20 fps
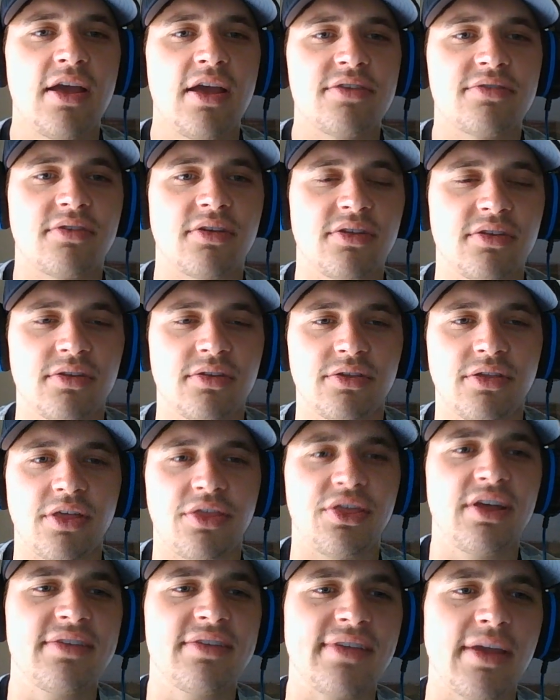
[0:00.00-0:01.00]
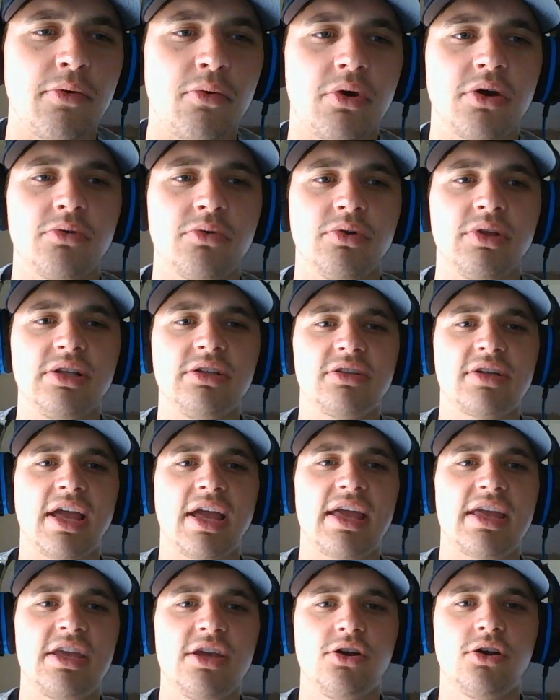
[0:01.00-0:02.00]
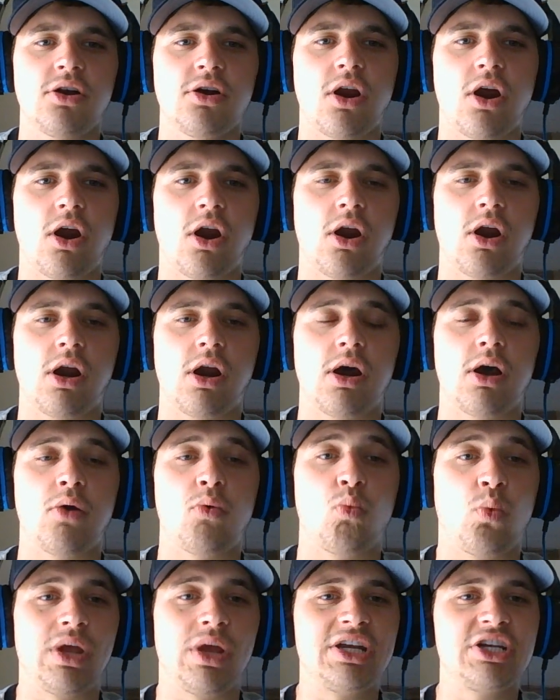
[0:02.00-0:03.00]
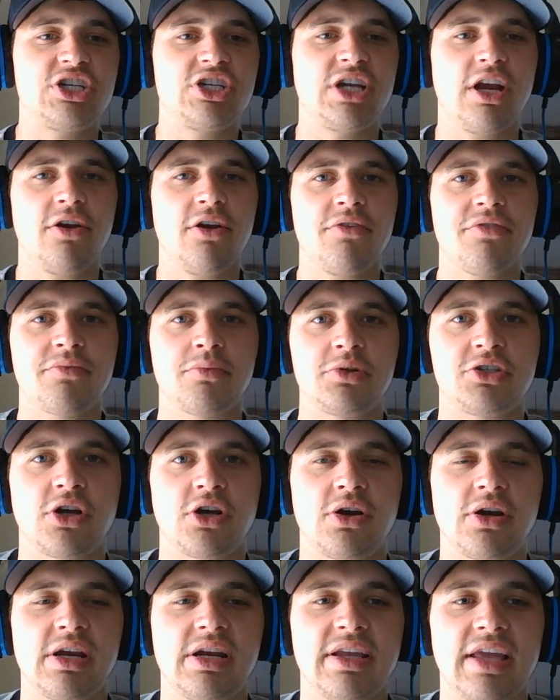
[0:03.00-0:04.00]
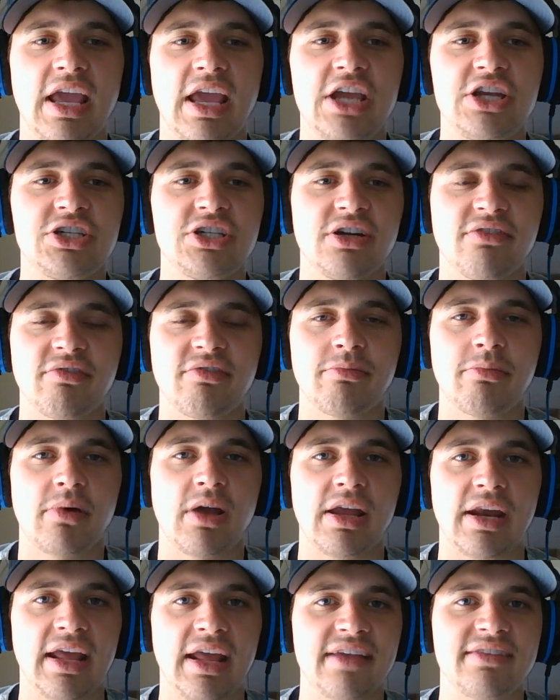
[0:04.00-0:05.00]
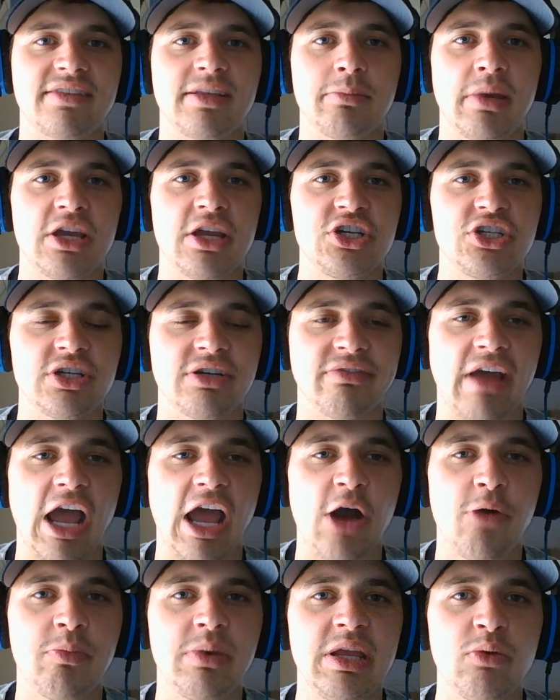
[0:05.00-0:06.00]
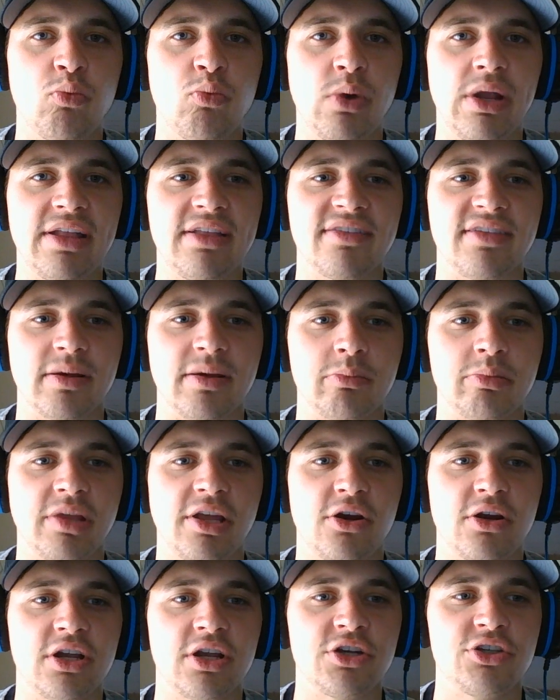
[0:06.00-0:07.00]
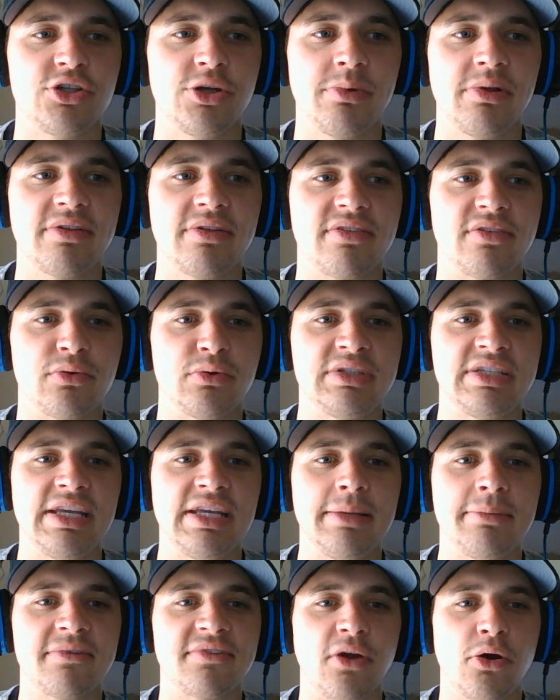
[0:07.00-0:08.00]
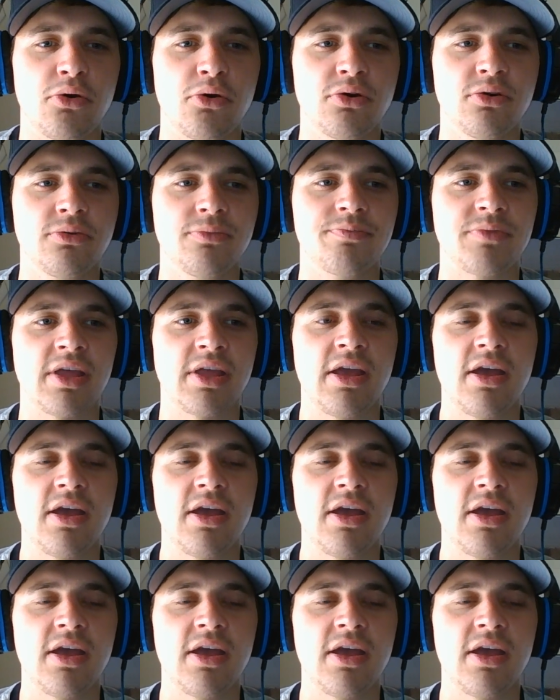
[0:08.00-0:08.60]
so the things I want to really look at here are win shares, which are an indication of an estimation of how many wins a player contributes to a team's total.